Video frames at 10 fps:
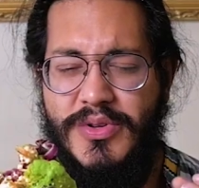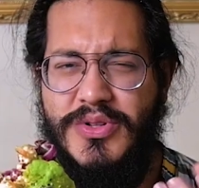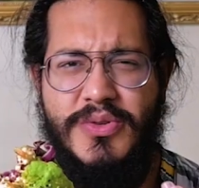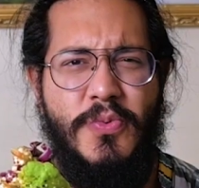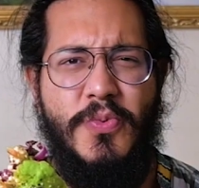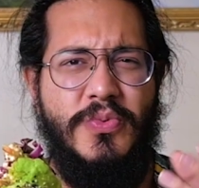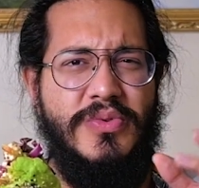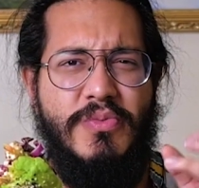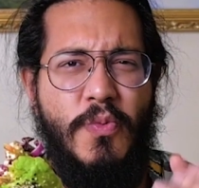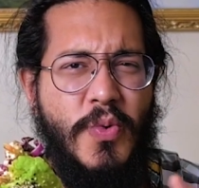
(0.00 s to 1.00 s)
There's a
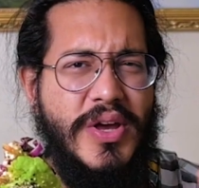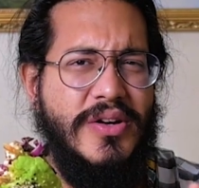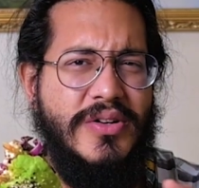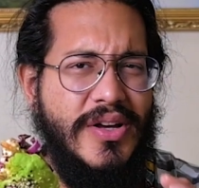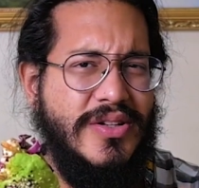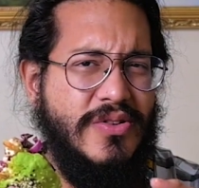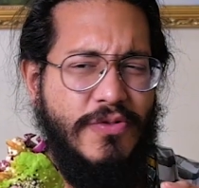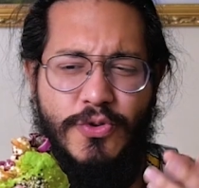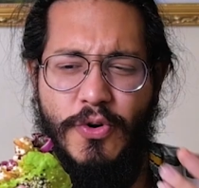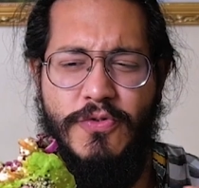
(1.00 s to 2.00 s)
weird taste of
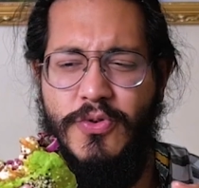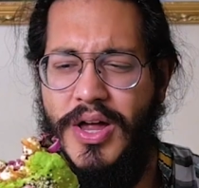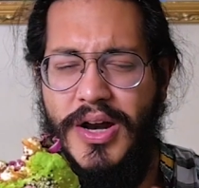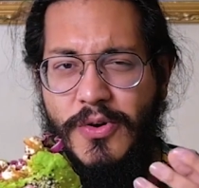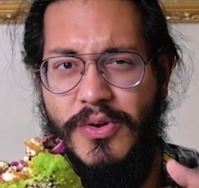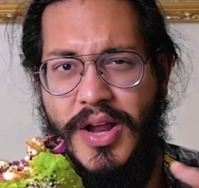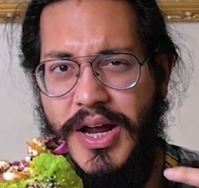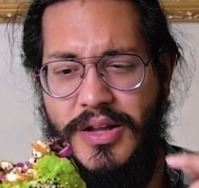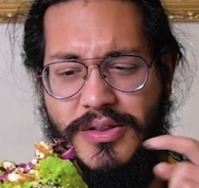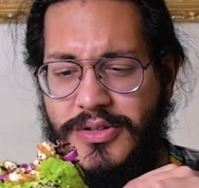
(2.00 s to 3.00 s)
tofu that I don't
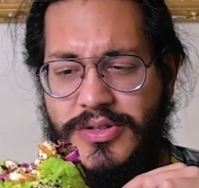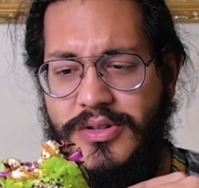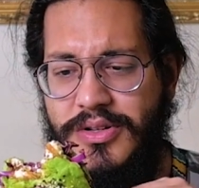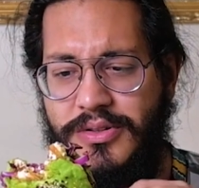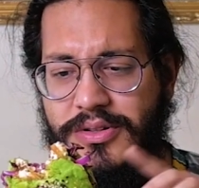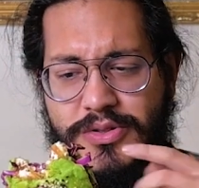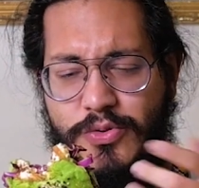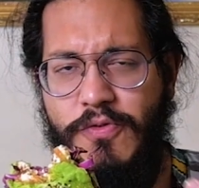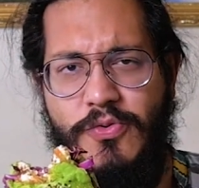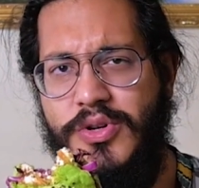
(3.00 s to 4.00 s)
like, and this
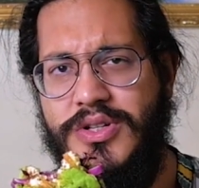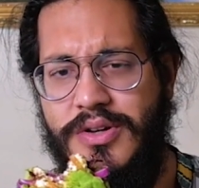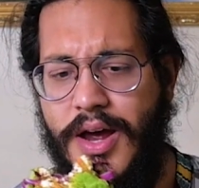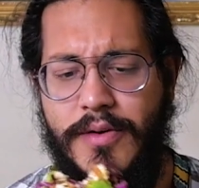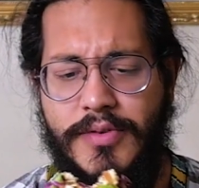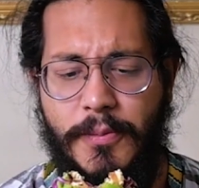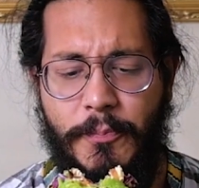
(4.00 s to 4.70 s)
tofu doesn't have it.